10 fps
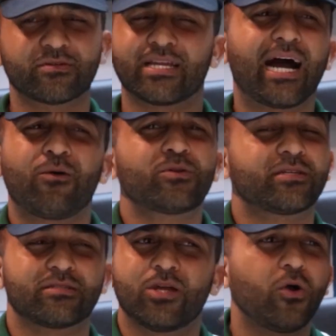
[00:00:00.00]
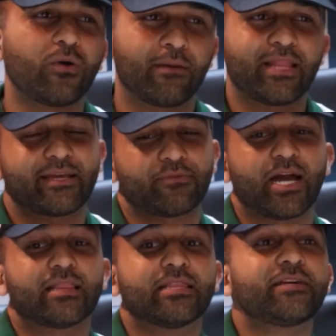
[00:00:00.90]
No, I wouldn't. No, I'm like, bro,
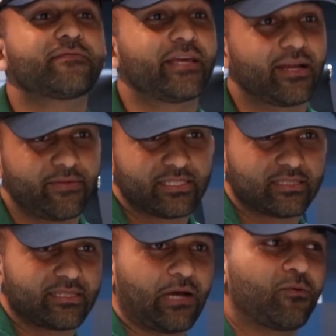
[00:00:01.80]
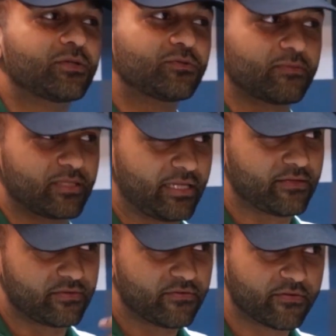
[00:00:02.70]
I live there basically. I want to do something
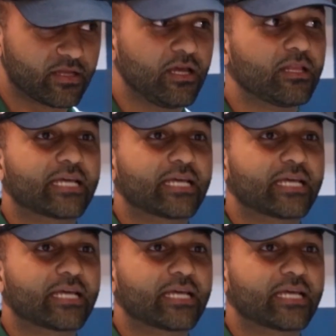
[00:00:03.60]
that different.